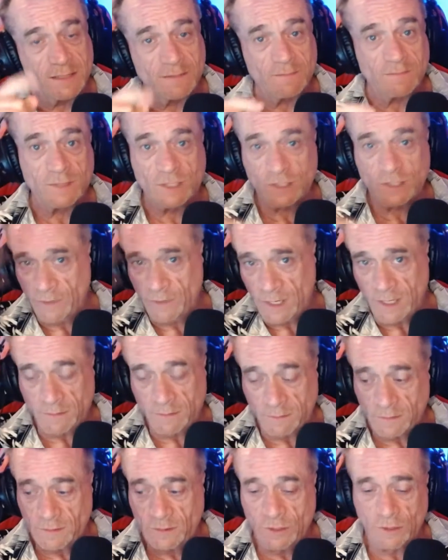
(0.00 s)
So they
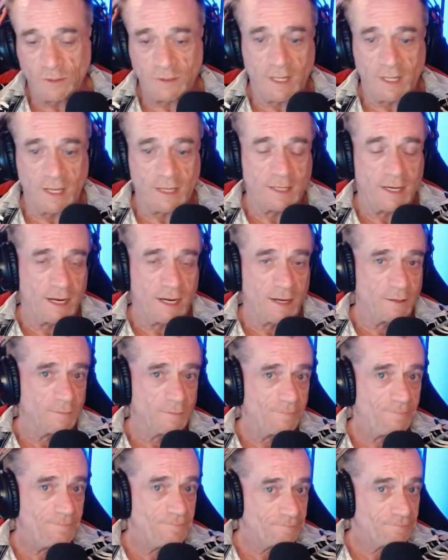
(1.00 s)
took that down,
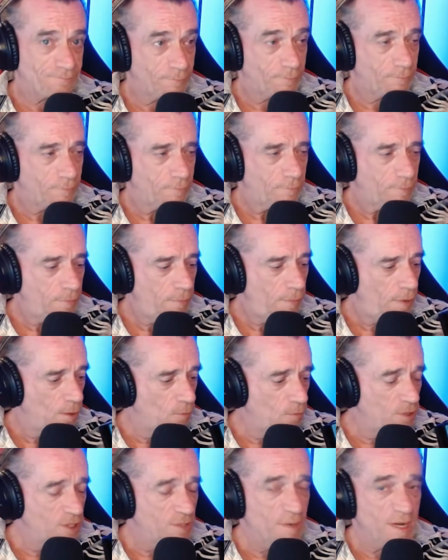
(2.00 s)

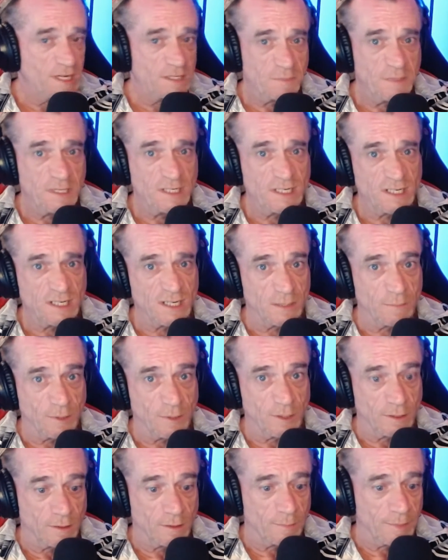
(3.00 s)
which makes me sleep a
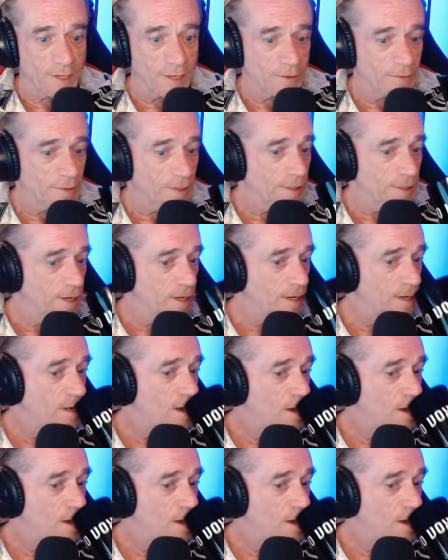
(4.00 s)
little better at night.